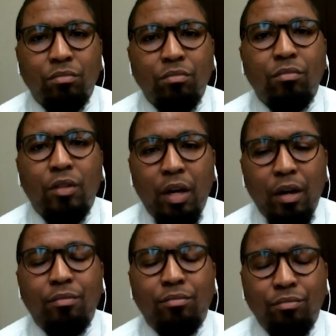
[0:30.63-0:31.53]

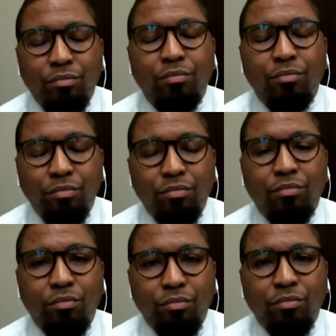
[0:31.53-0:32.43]

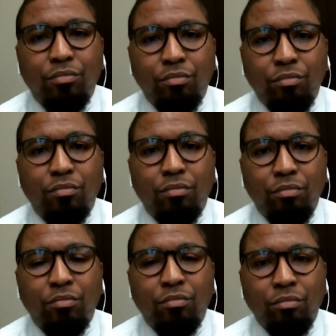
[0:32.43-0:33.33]

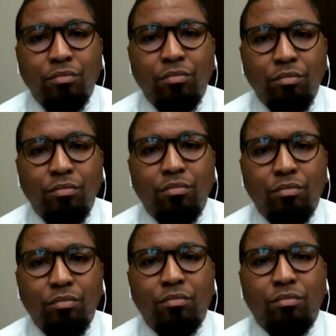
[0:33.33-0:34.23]

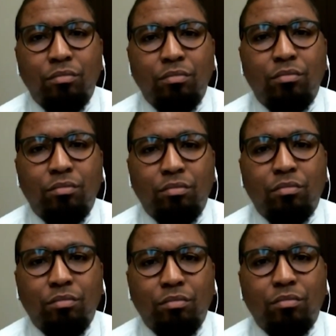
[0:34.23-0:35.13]

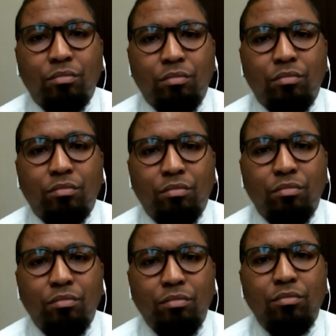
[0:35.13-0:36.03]

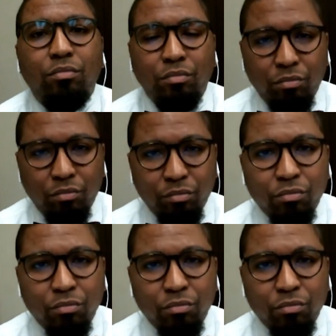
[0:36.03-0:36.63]
(silent)